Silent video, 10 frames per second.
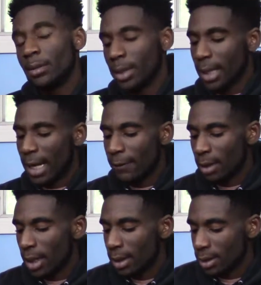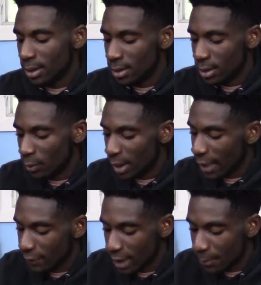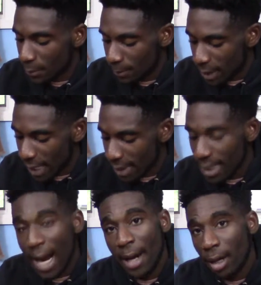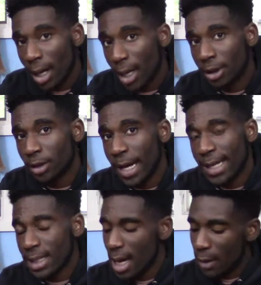we're going to have deeper blacks, higher contrast,